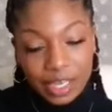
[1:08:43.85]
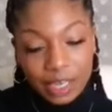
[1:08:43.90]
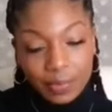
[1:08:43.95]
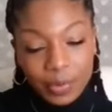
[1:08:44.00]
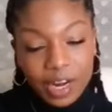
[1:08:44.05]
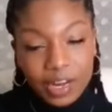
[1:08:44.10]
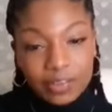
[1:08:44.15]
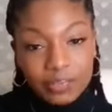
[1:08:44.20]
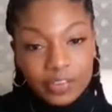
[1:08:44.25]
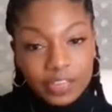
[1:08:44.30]

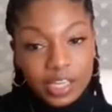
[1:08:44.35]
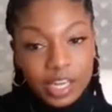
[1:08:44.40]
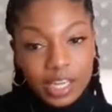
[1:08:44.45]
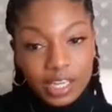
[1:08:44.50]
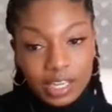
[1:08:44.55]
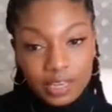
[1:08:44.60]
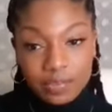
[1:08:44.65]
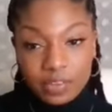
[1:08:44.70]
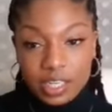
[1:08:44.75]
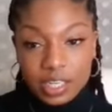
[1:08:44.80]
But I feel
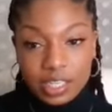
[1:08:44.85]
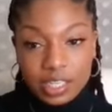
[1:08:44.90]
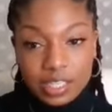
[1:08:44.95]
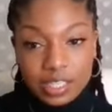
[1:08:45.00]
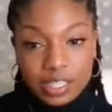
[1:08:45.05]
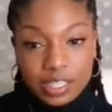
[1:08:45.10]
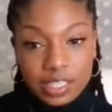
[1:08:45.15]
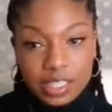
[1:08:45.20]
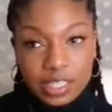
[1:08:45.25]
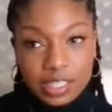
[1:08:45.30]
like even in
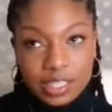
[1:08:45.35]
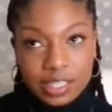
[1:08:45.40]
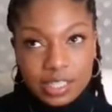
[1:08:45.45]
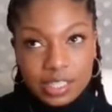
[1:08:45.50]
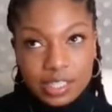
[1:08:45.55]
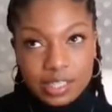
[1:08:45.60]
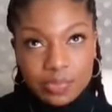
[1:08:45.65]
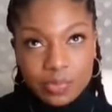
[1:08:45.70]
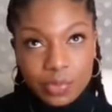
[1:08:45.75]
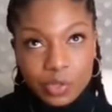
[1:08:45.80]
this season,
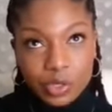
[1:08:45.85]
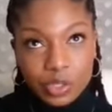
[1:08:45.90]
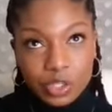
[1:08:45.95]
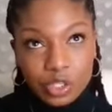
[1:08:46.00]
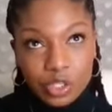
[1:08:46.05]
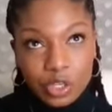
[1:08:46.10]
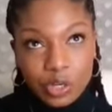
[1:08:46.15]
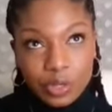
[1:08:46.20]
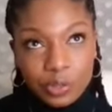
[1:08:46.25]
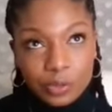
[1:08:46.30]
it's more
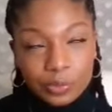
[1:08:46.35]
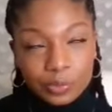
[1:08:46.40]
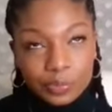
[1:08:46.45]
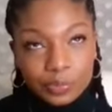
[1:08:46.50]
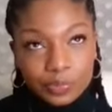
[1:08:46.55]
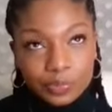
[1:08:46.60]
so